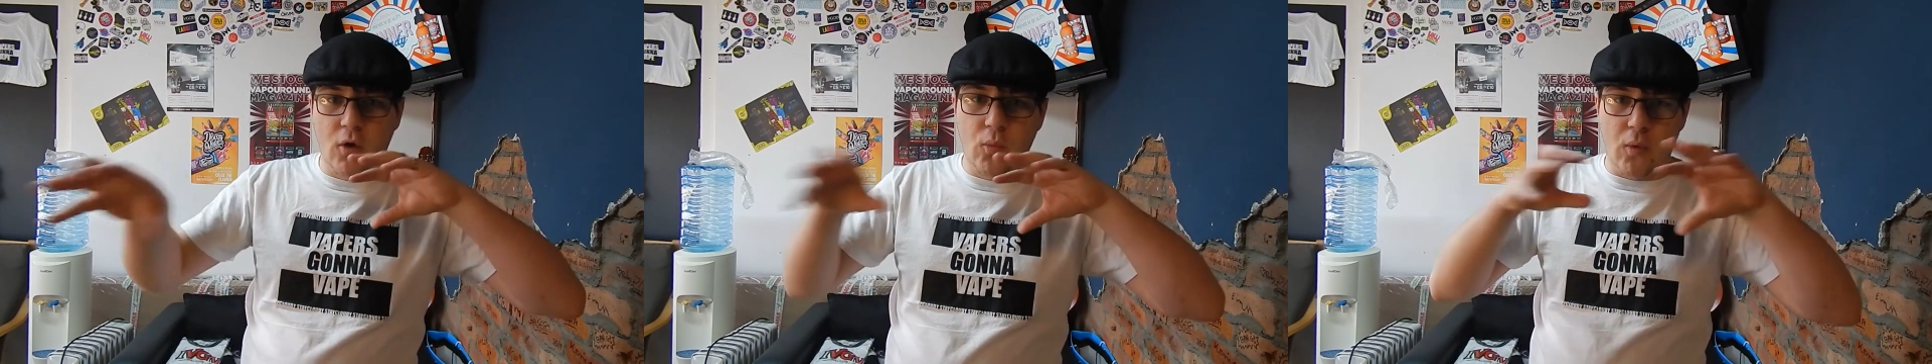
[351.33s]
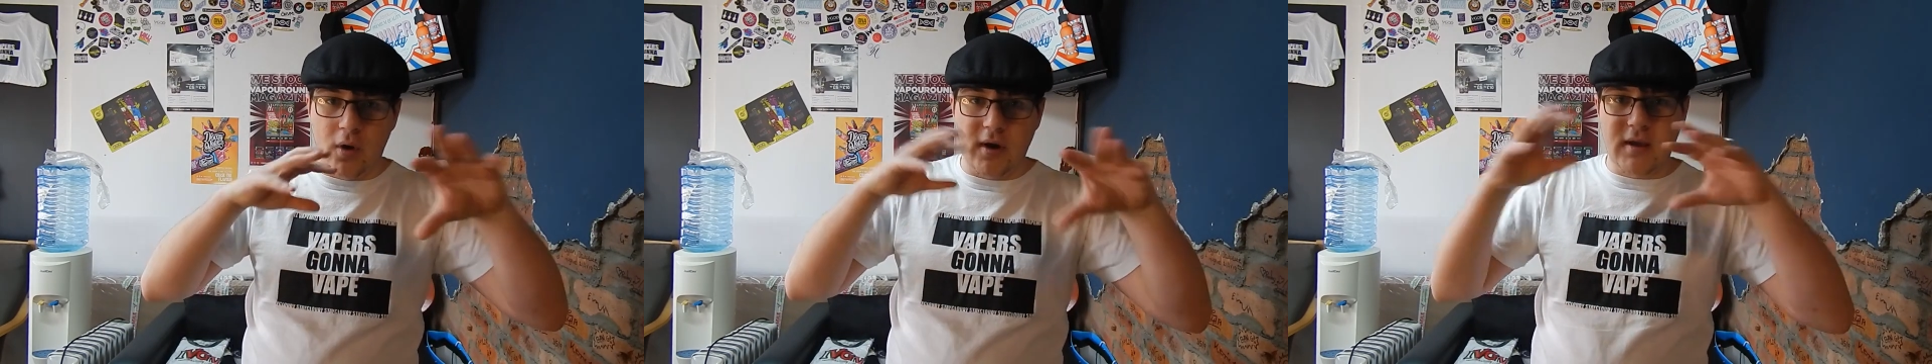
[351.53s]

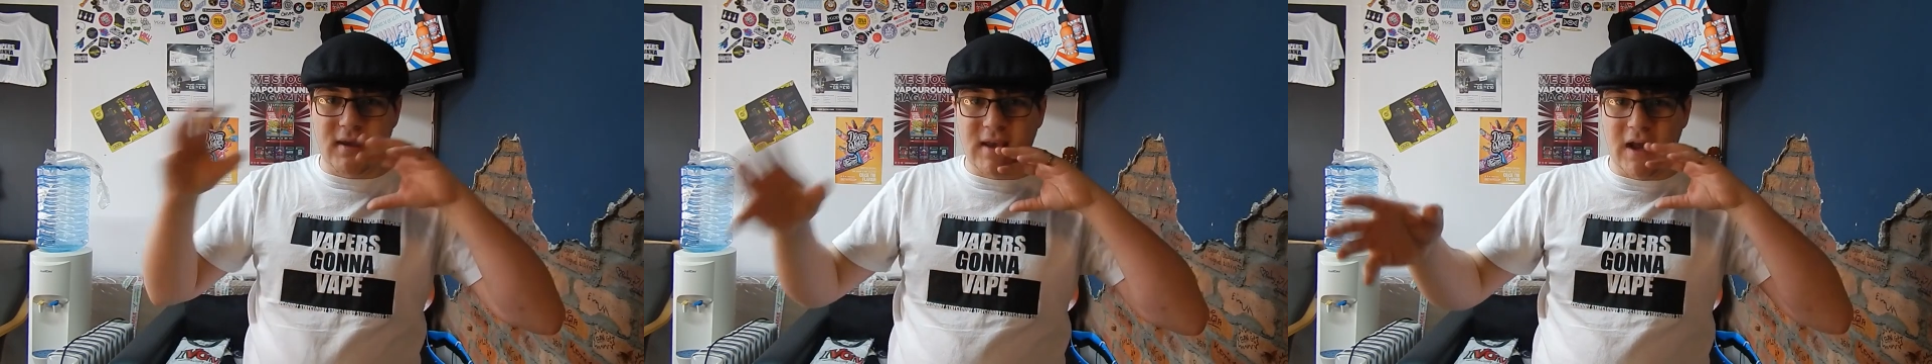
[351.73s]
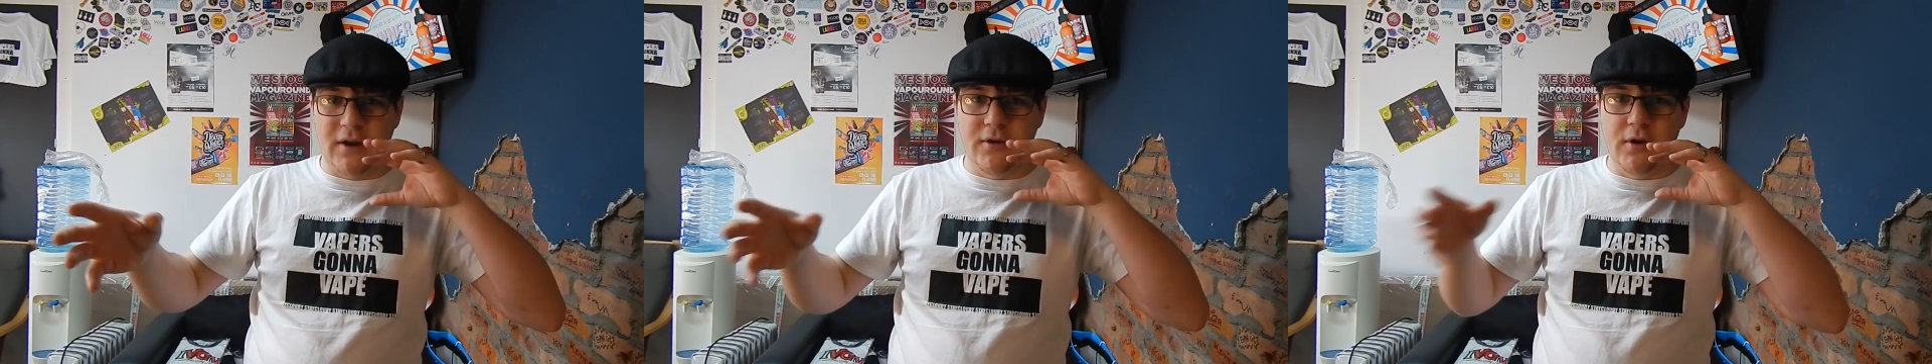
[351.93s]
at what it
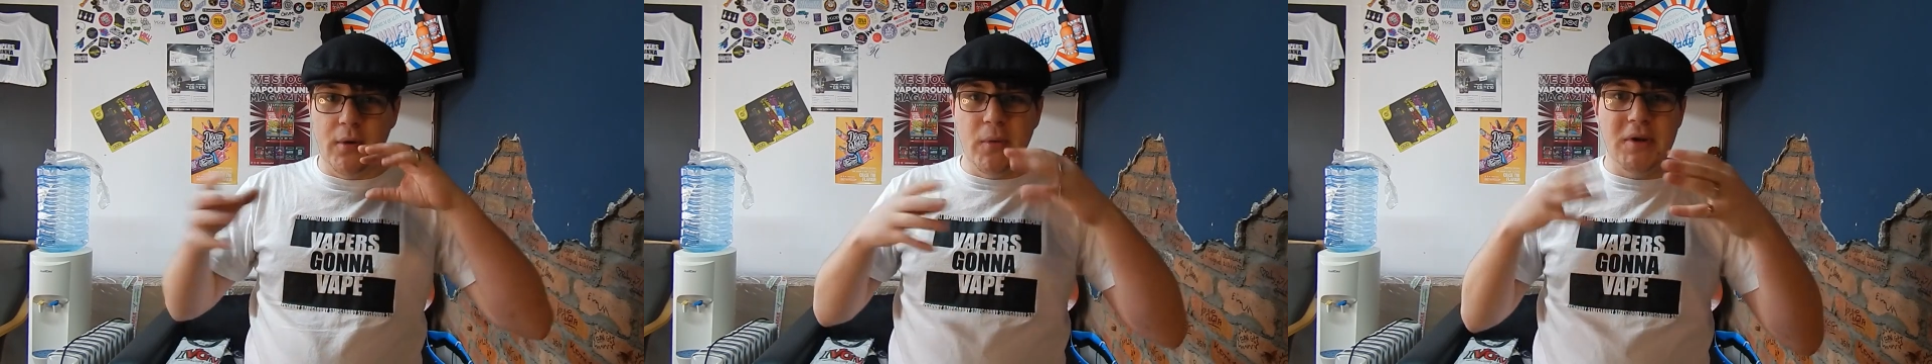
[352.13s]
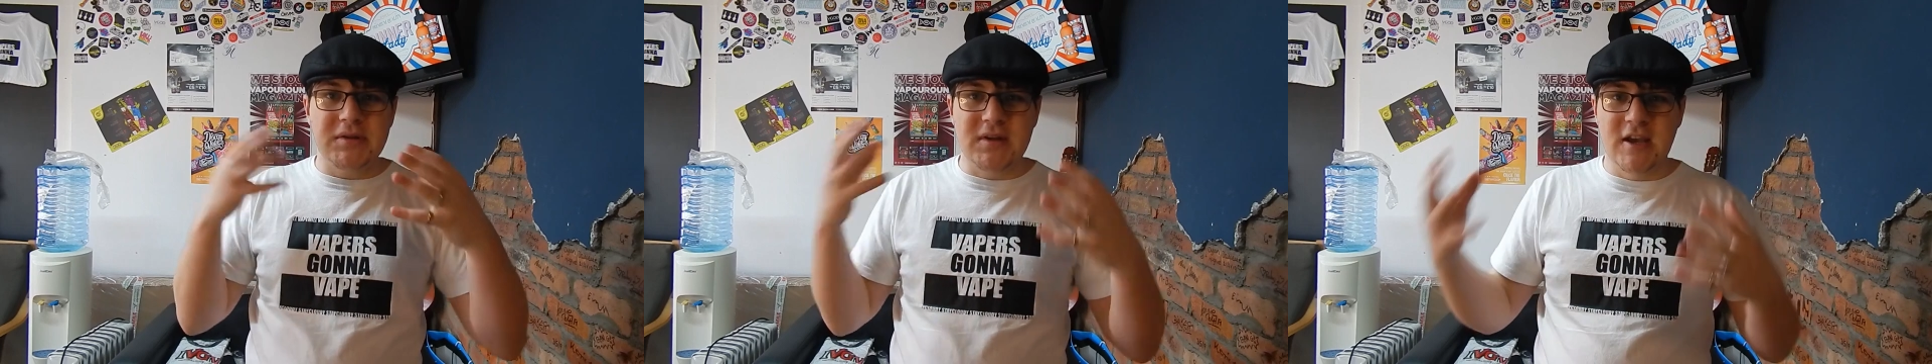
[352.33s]
can
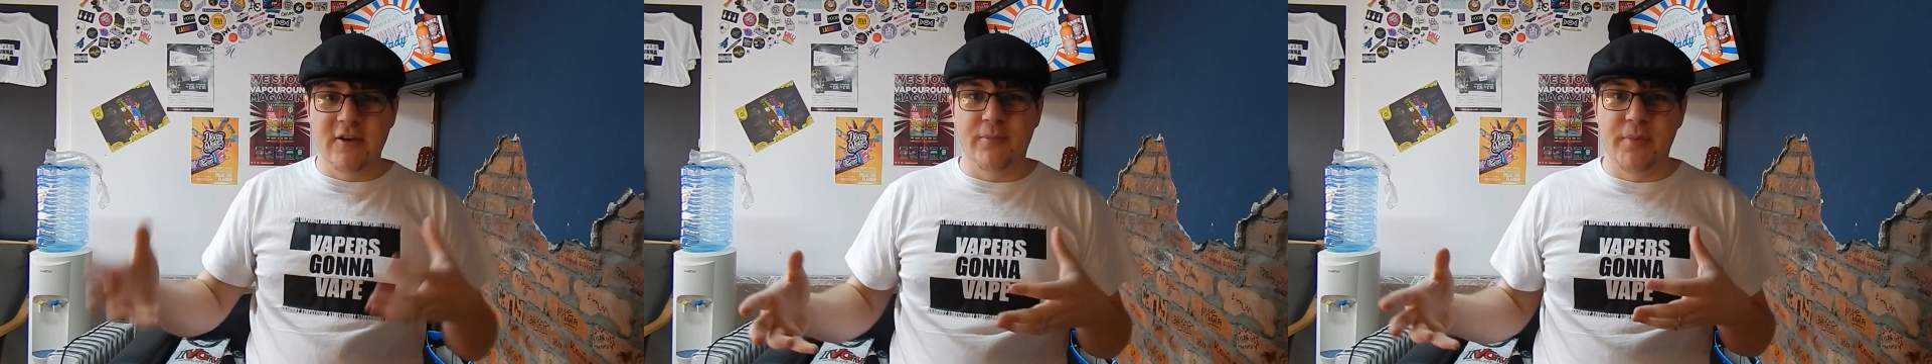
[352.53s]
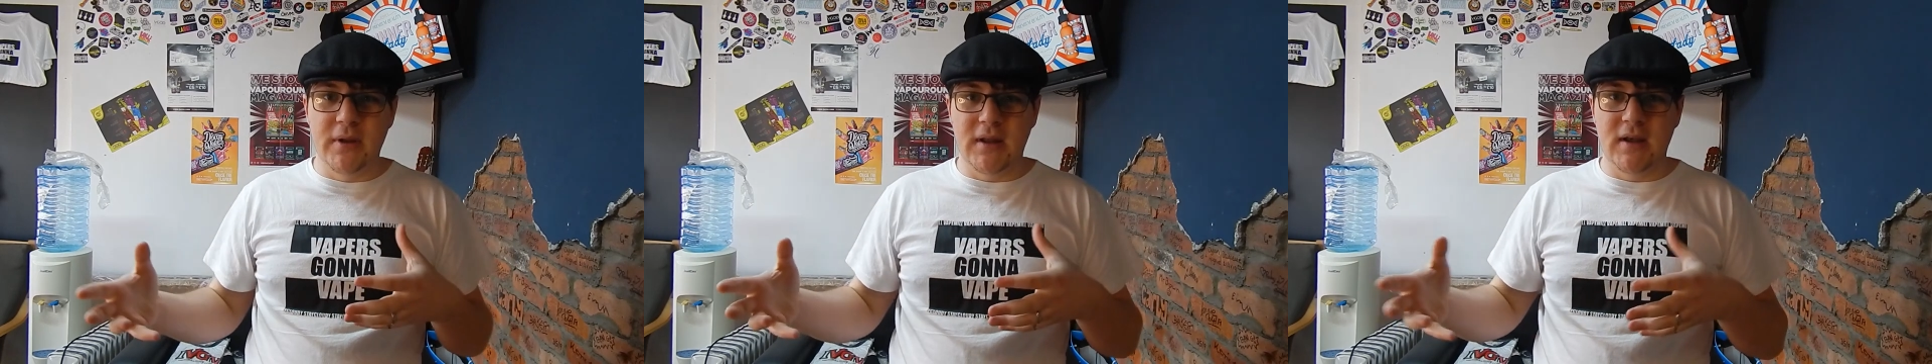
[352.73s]
do and its
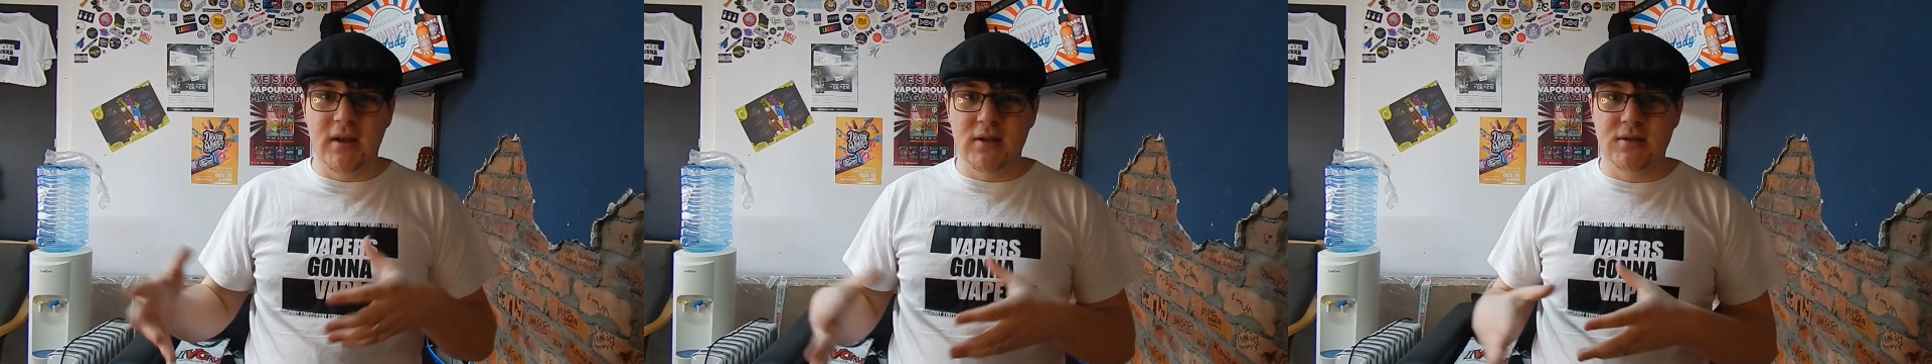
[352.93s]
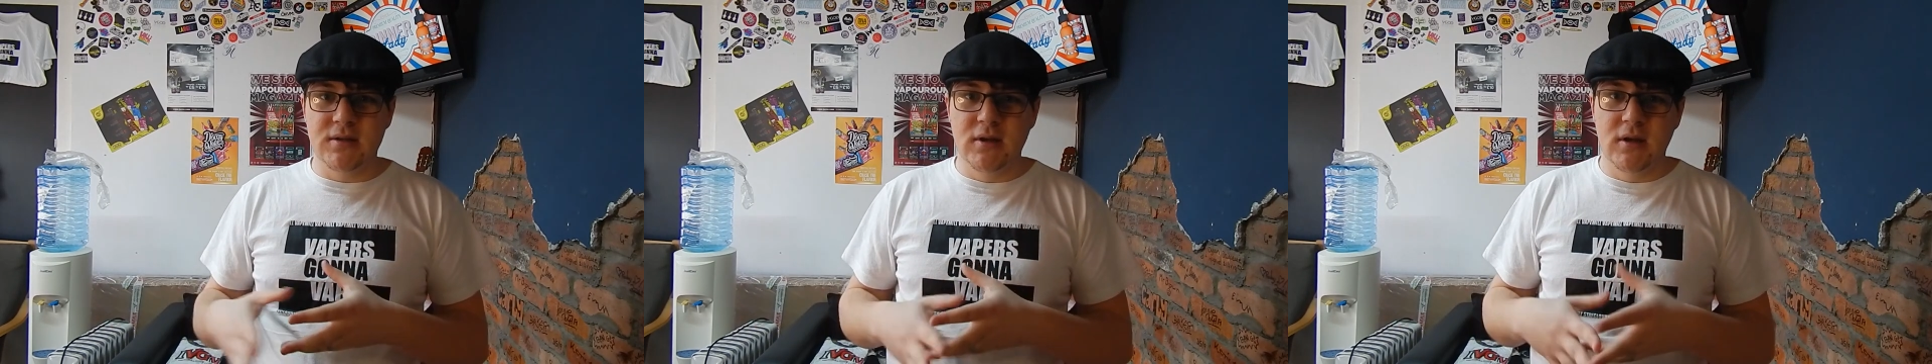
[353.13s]

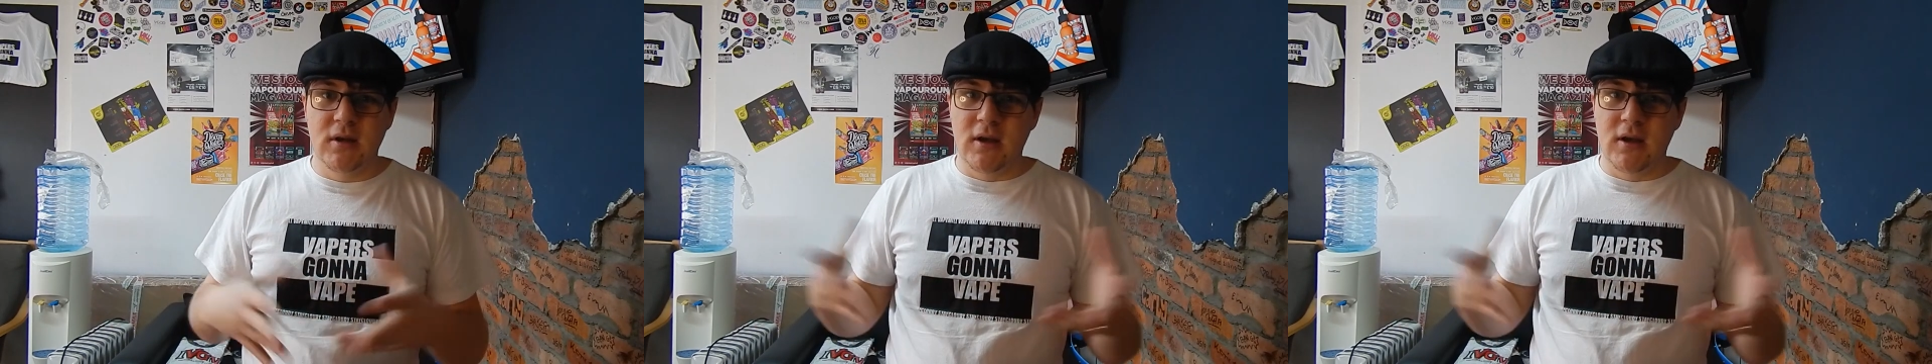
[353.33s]
capabilities.